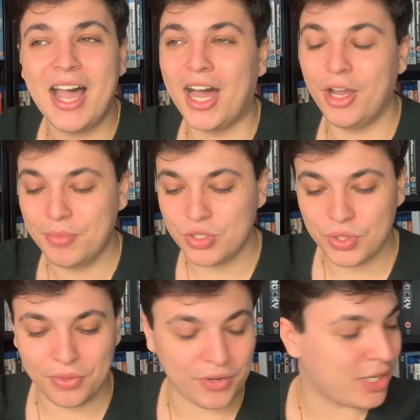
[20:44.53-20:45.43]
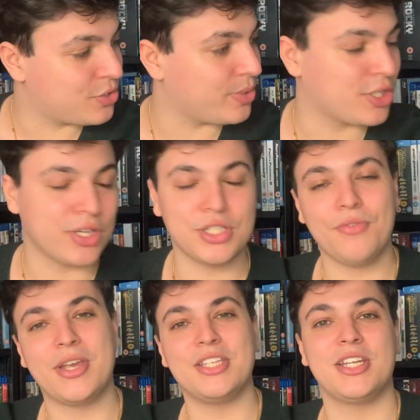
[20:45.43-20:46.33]
I hope you enjoyed the video as always, guys. Don't
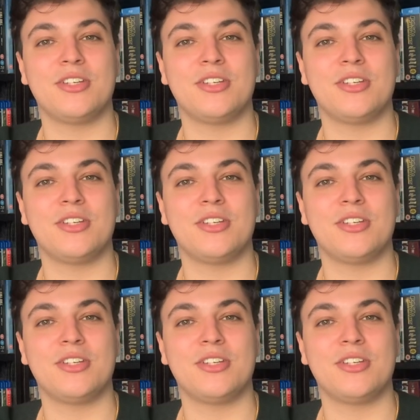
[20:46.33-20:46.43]
forget to hit